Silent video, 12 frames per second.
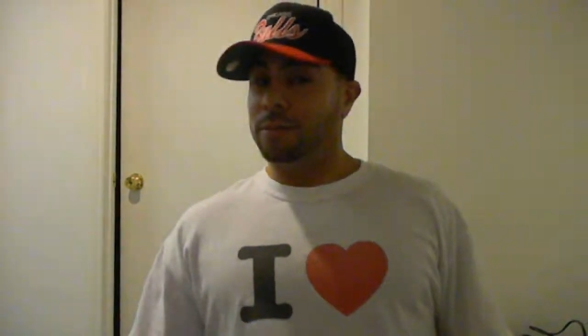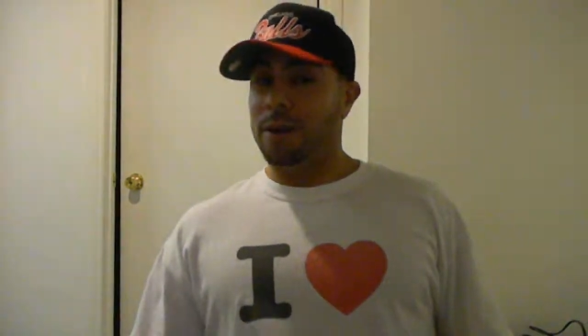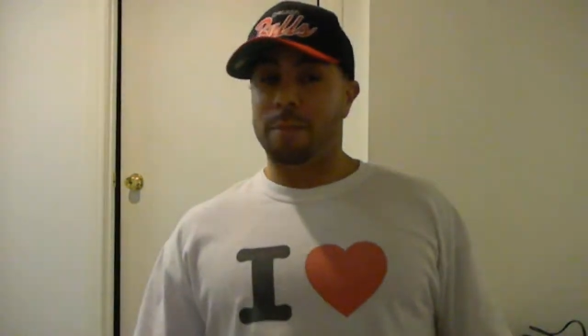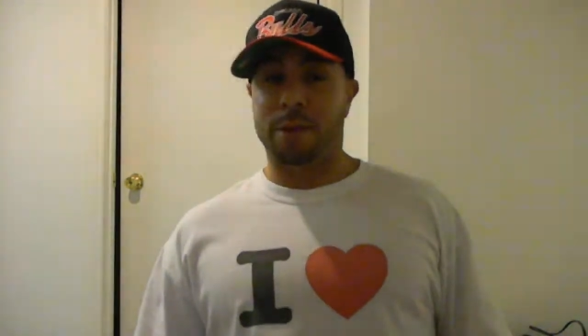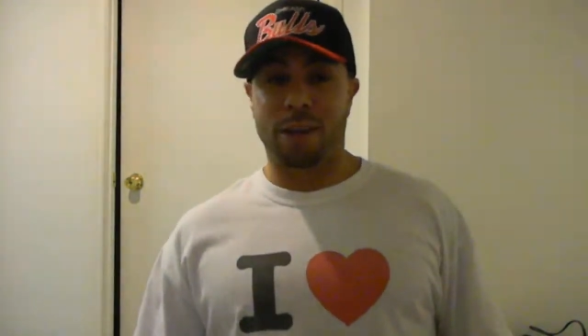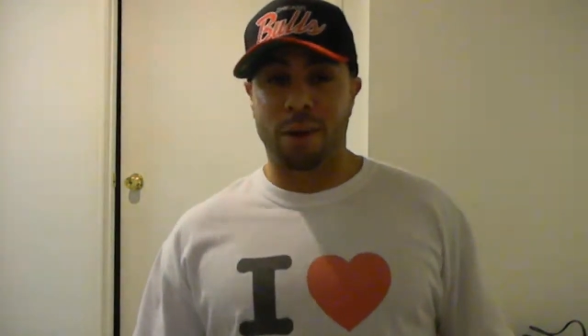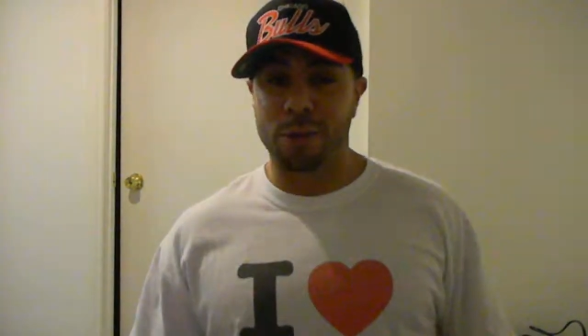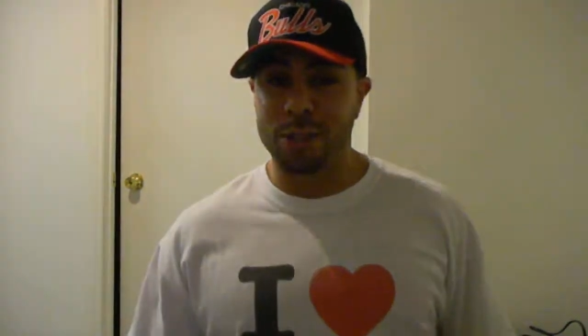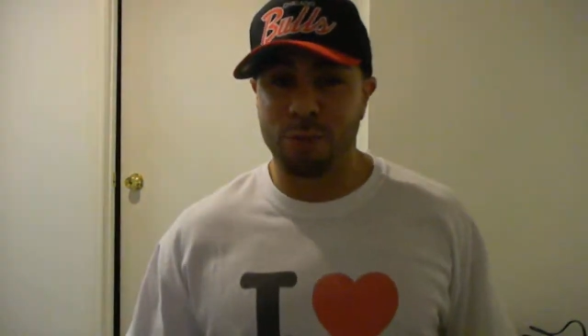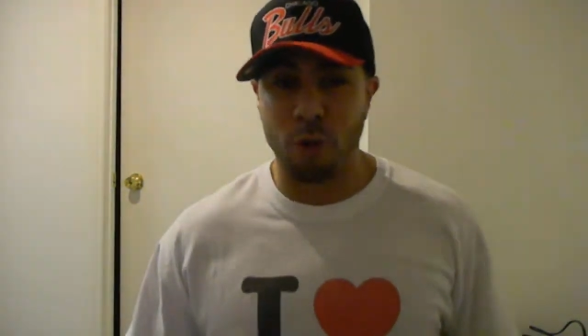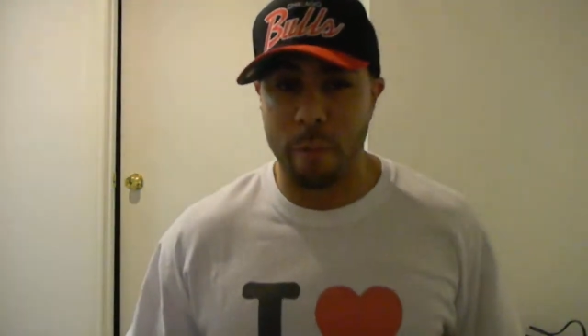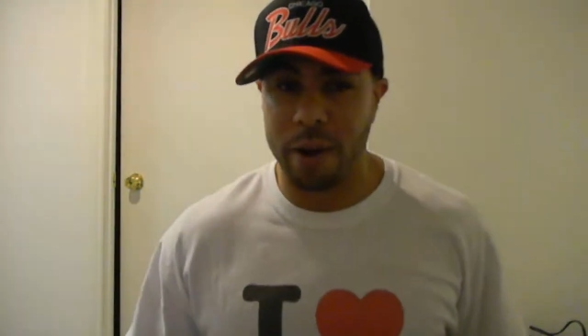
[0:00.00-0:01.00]
I'm like, yo,
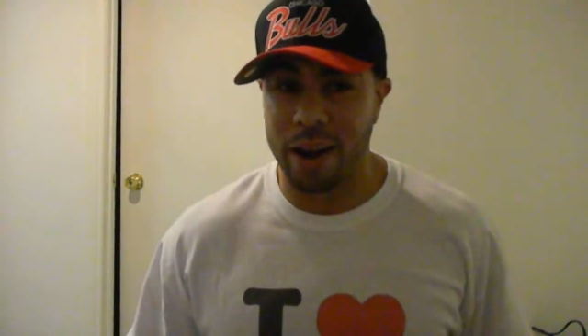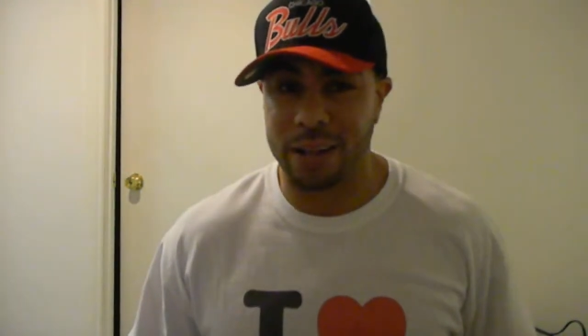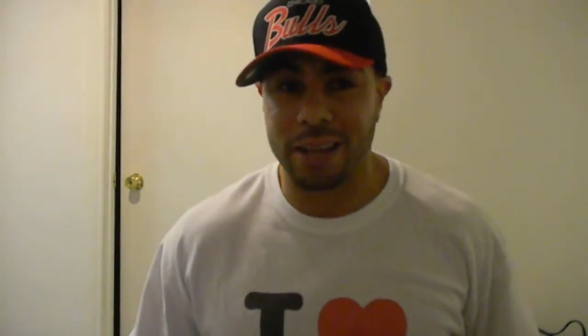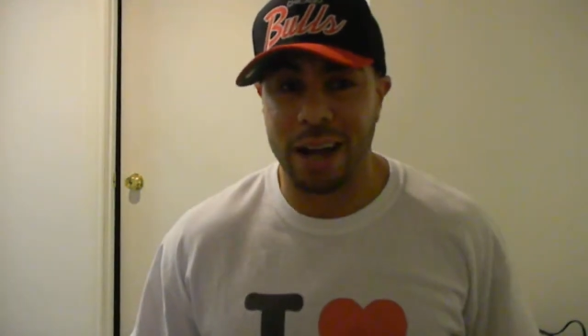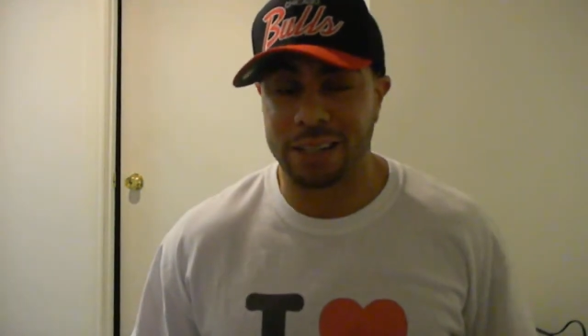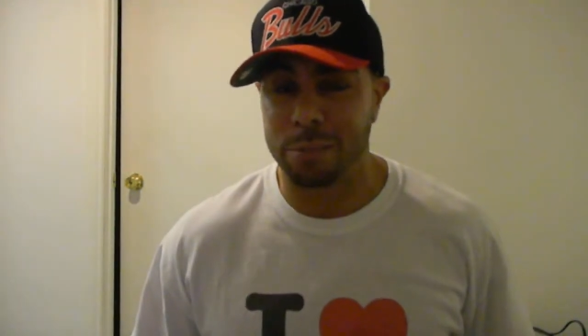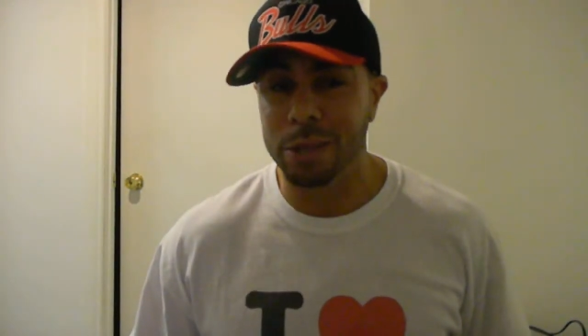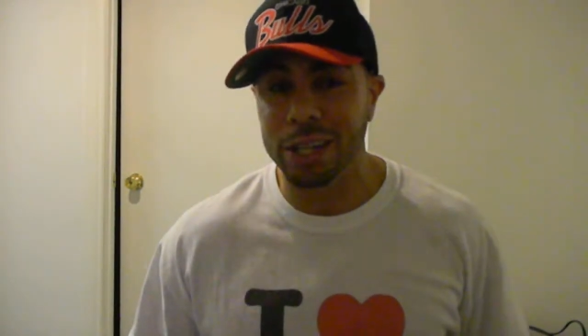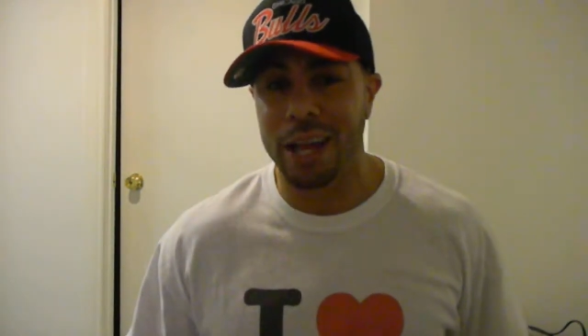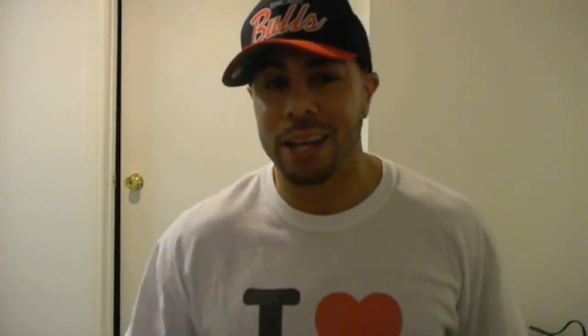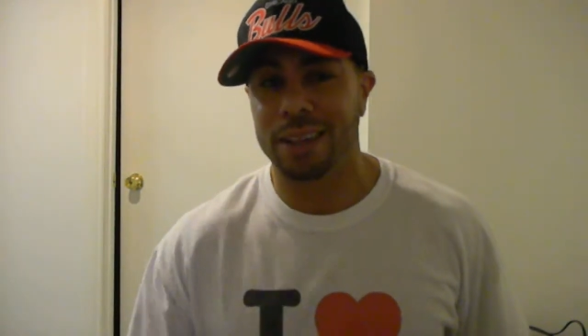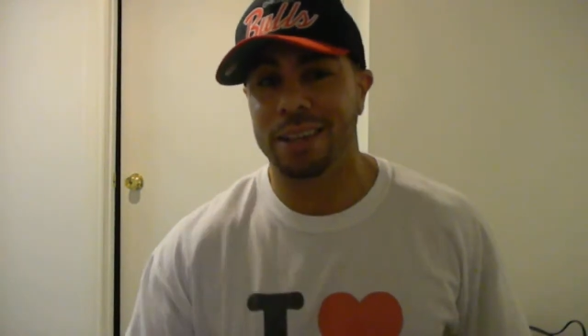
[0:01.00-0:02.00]
this fool better not talk to me
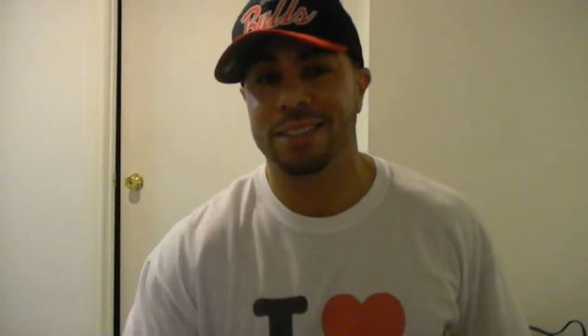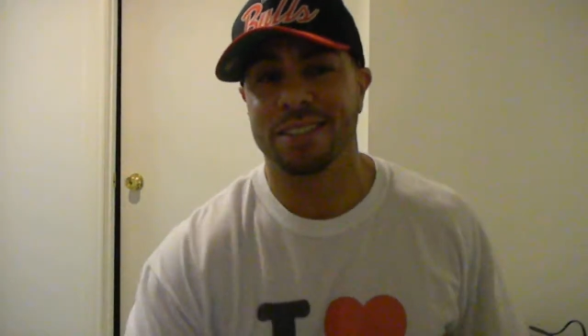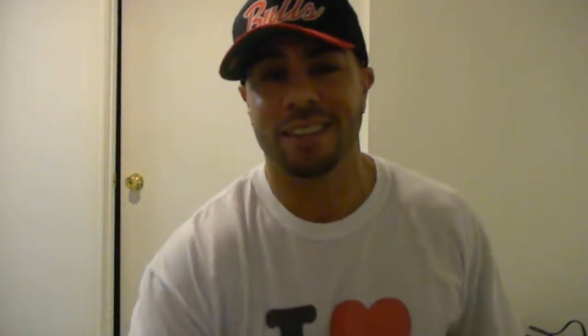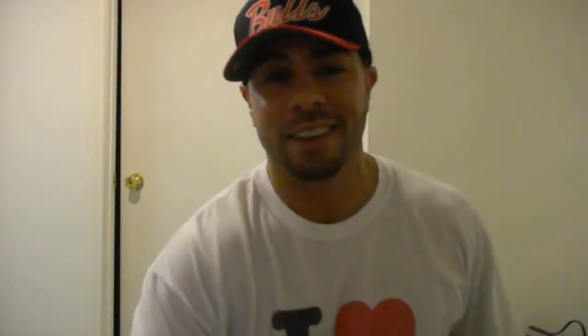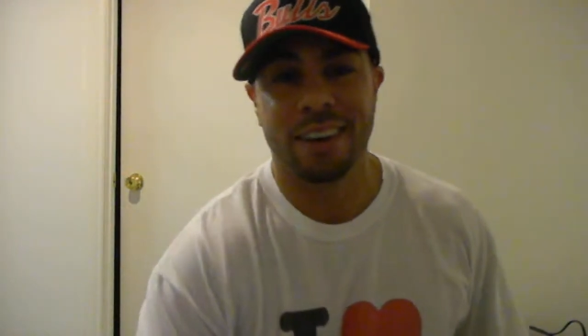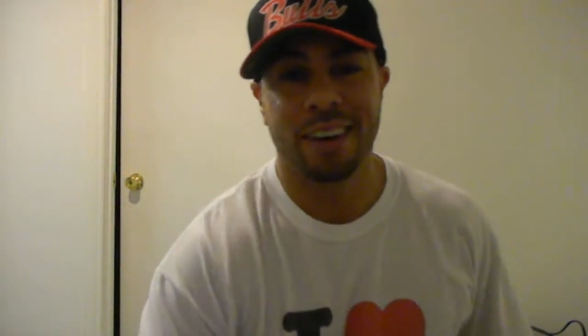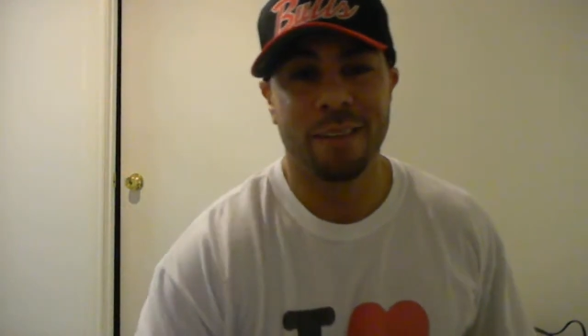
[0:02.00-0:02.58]
like this.